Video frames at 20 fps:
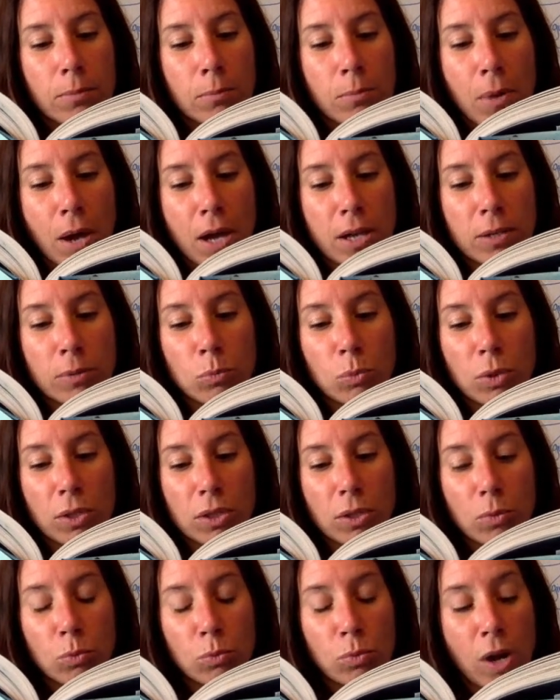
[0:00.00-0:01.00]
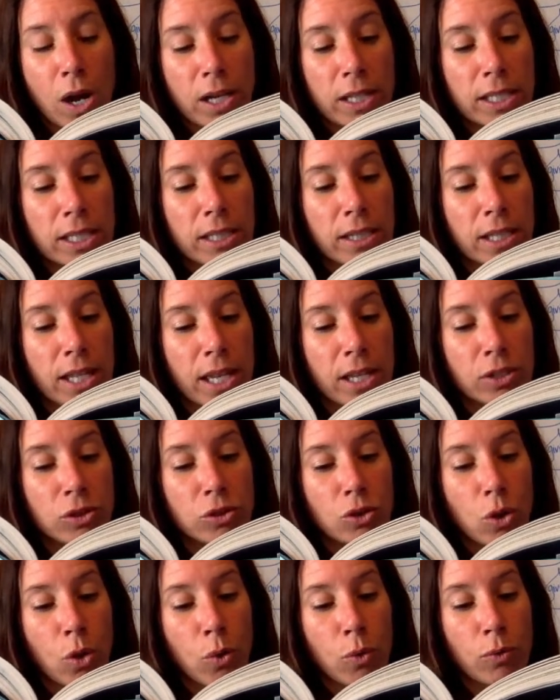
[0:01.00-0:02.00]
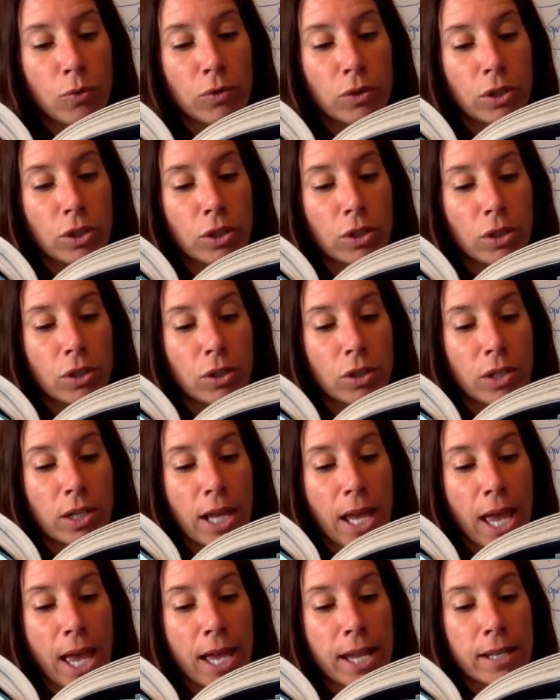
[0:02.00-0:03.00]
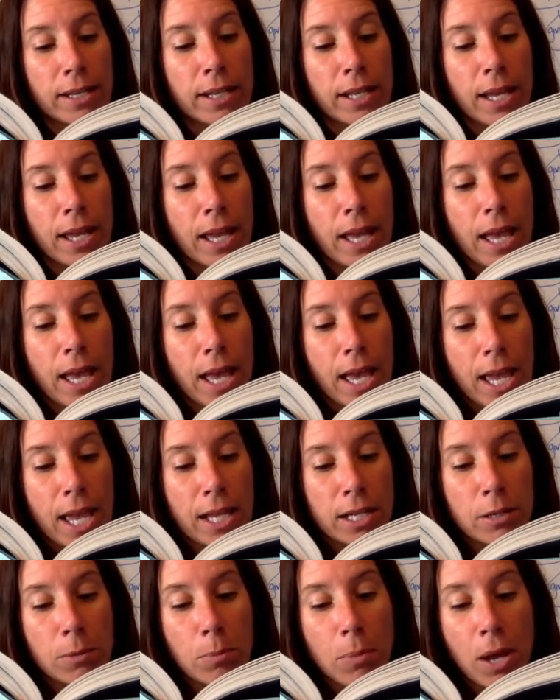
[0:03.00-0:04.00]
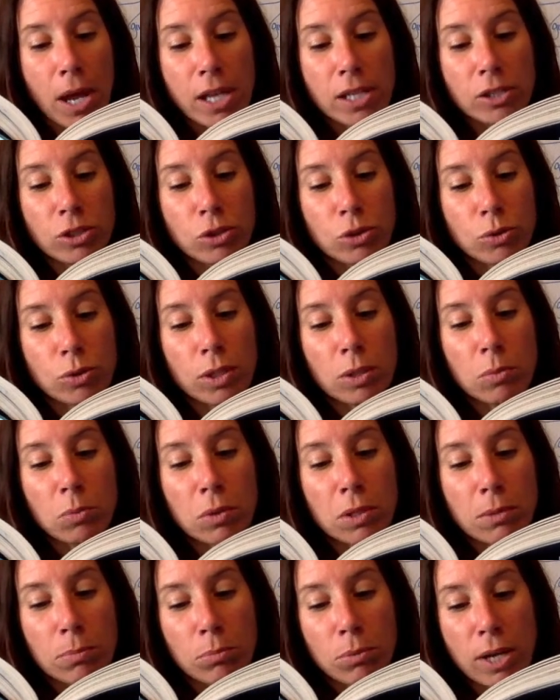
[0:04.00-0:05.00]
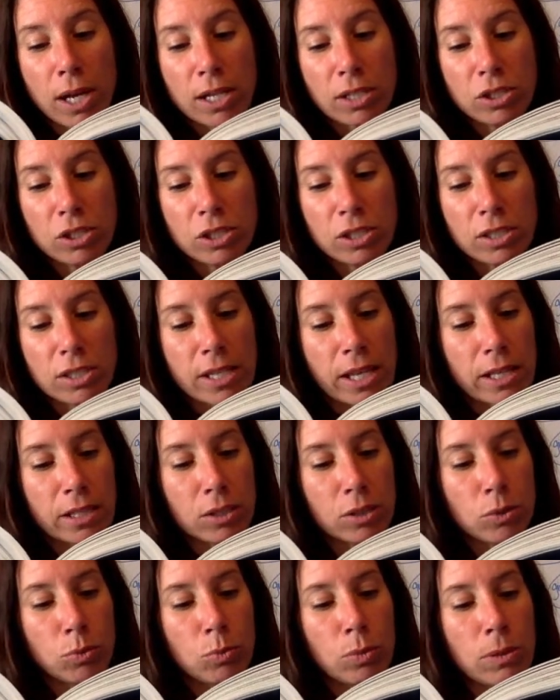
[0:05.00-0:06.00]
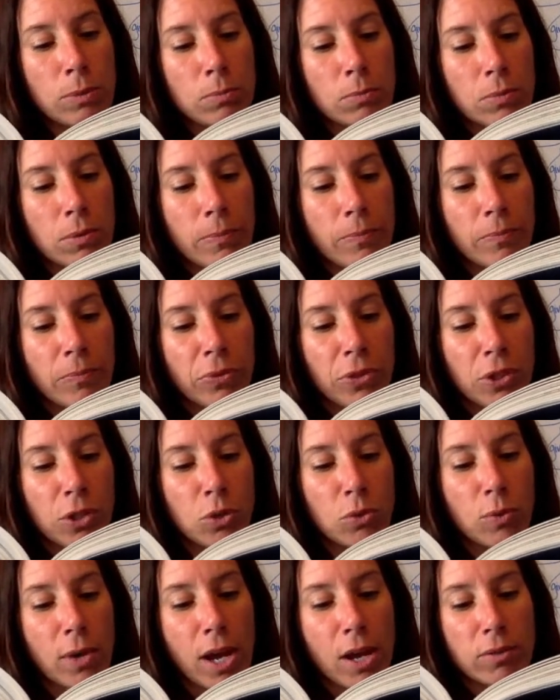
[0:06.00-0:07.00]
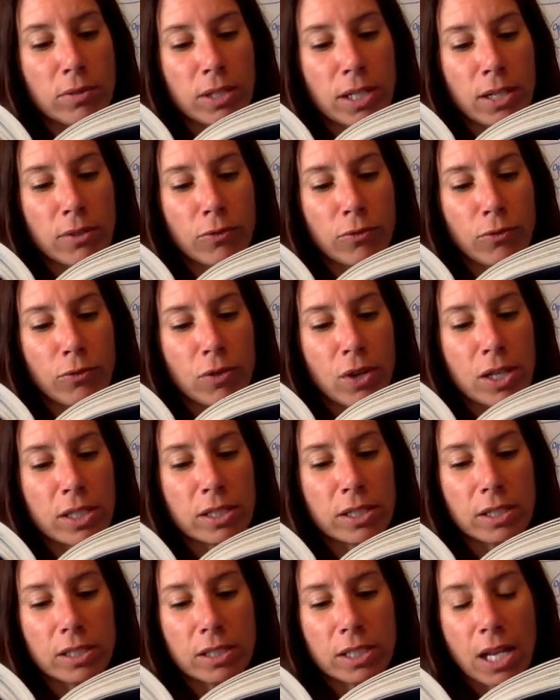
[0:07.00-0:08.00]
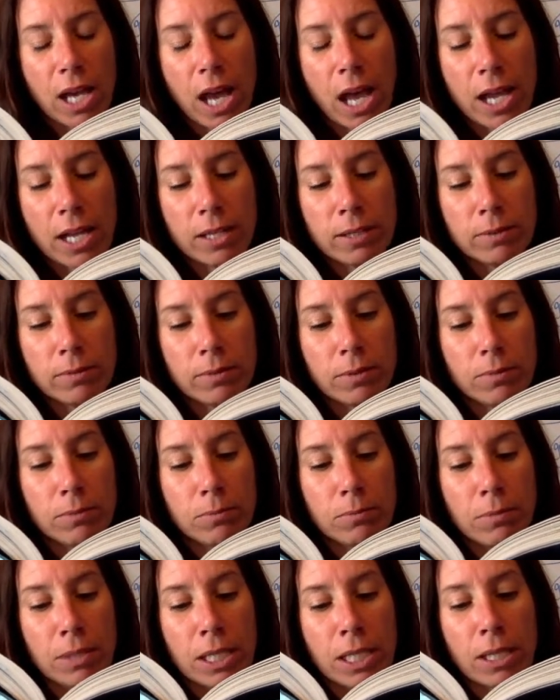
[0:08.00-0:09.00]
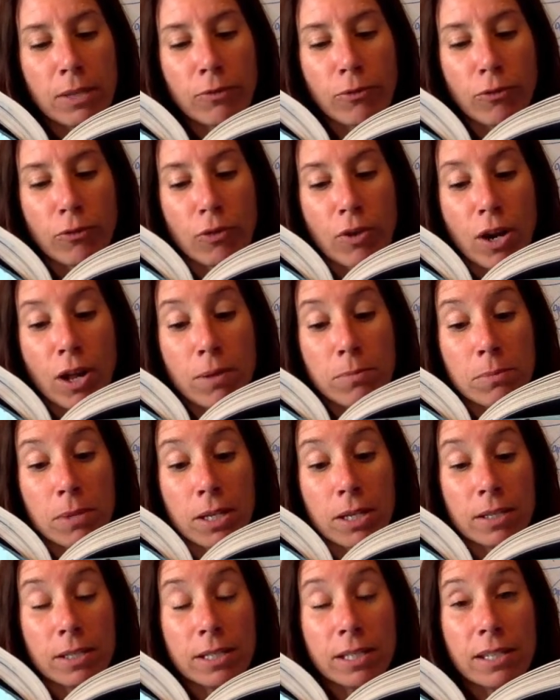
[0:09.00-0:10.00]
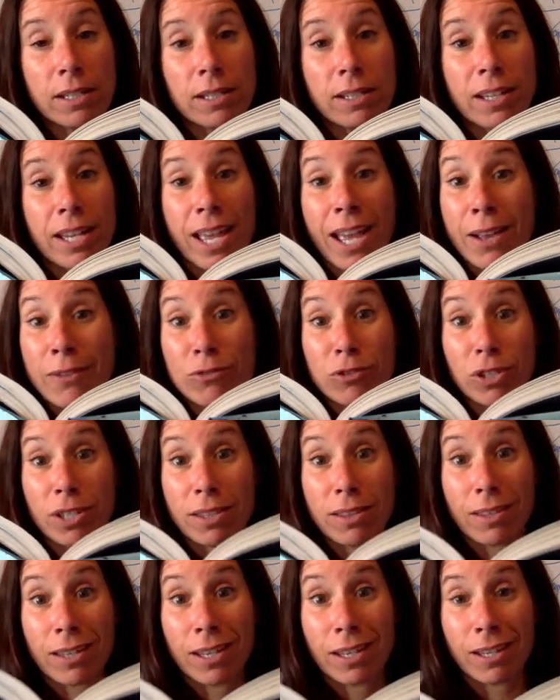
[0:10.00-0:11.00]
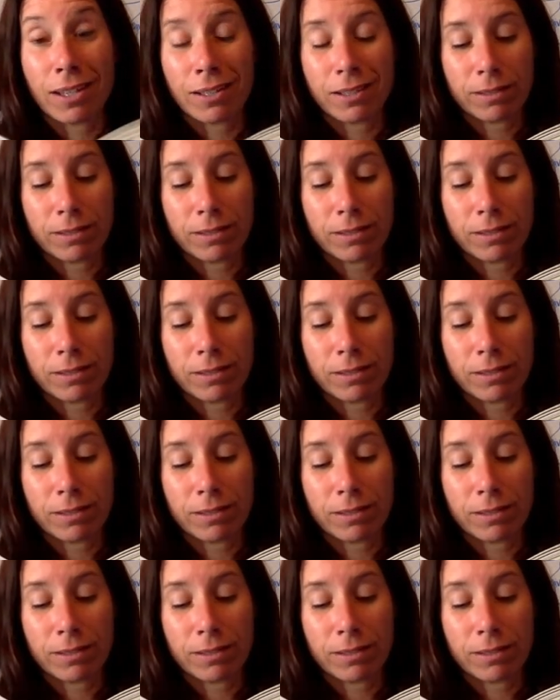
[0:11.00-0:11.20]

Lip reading: bottom with rocky ledge overhead and a pine tree with branches that sweep the ground in front to hide me from everything.